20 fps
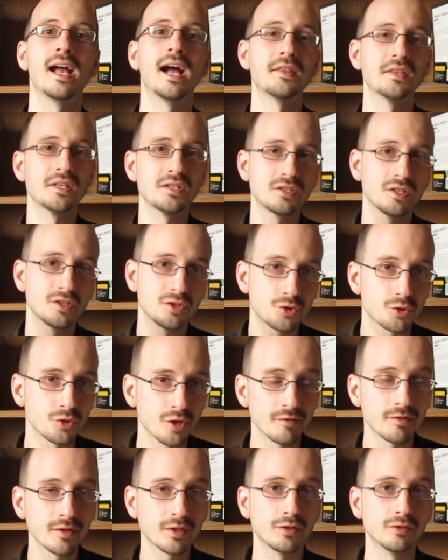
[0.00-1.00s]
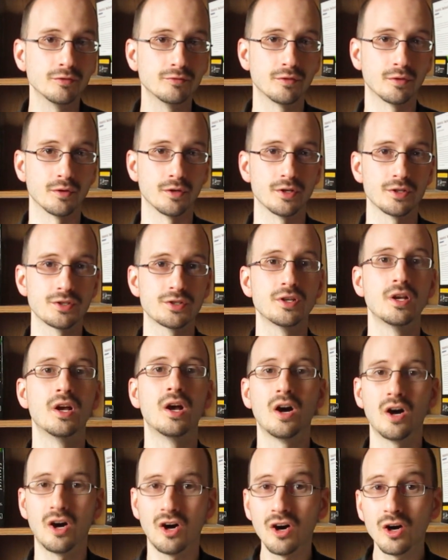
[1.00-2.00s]
and the centrifugal force
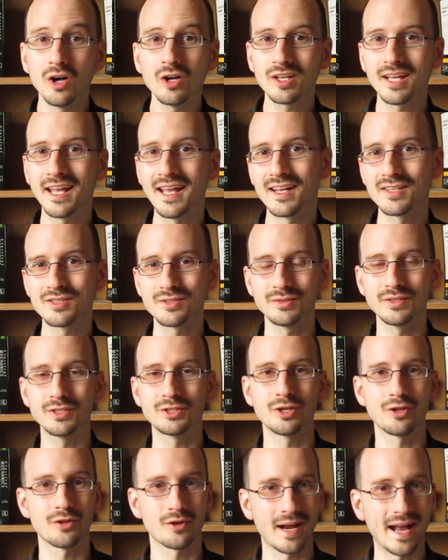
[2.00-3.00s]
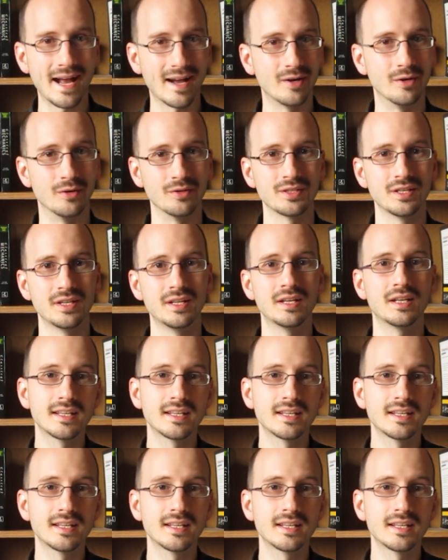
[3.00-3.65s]
all cancel each other out,